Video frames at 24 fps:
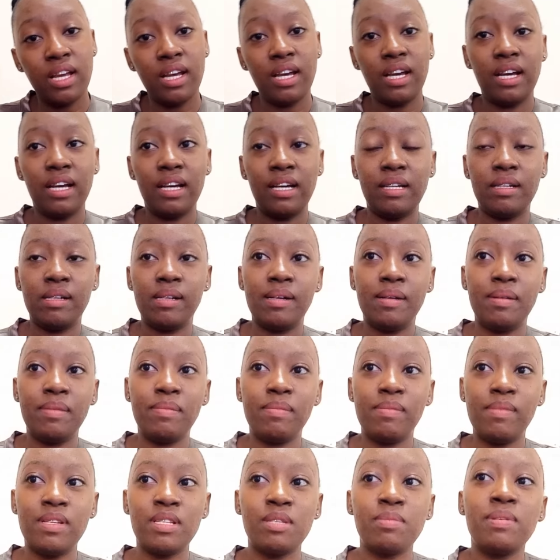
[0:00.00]
uh,
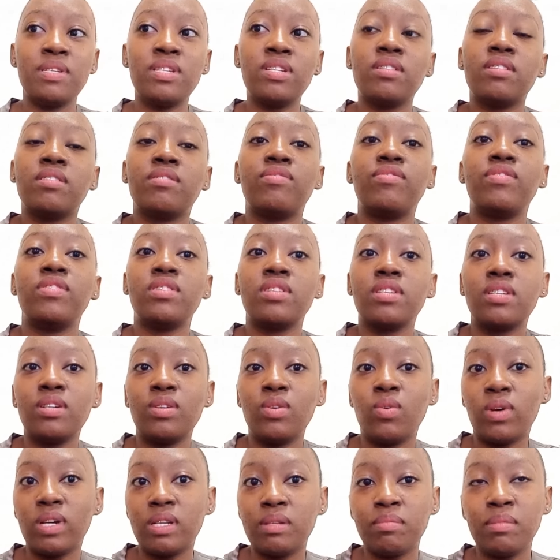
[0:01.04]
especially the physical
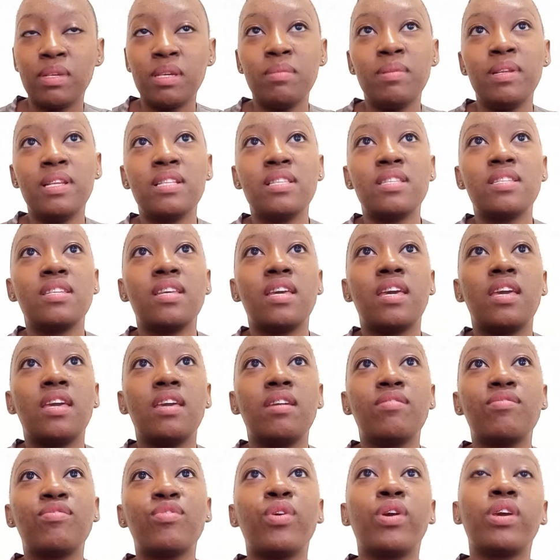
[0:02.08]
one maybe let's say
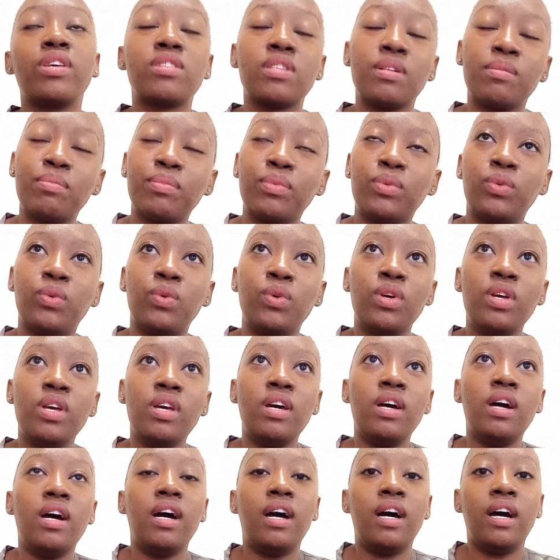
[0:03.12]
for example
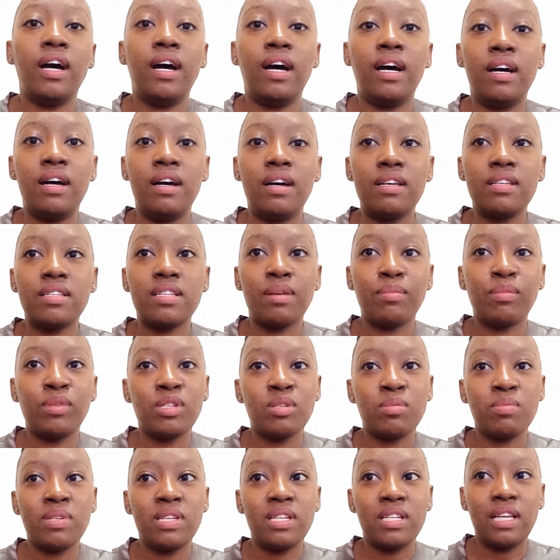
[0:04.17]
uh,
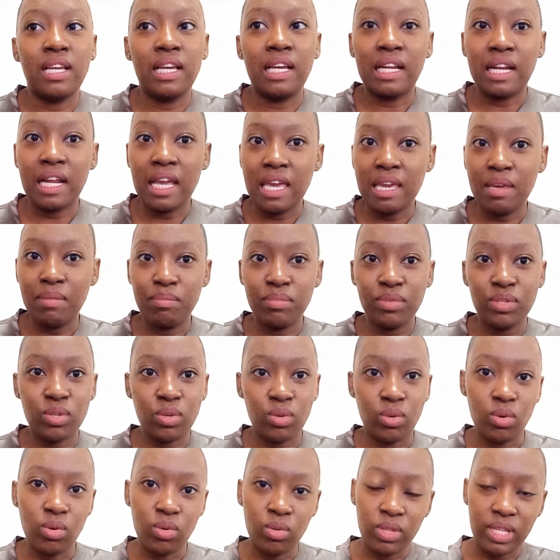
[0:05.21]
someone's being raped
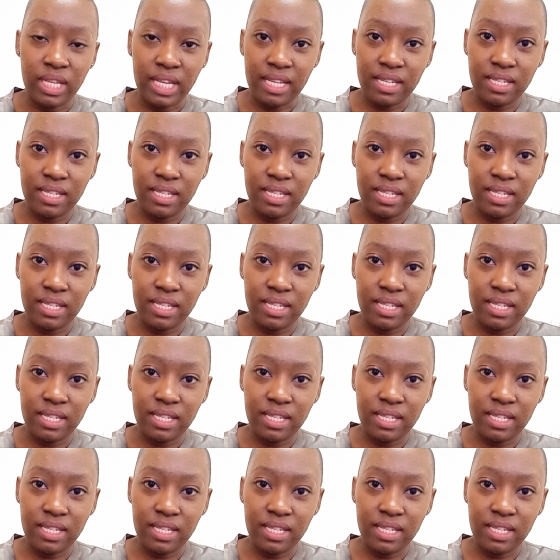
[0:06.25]
or, or,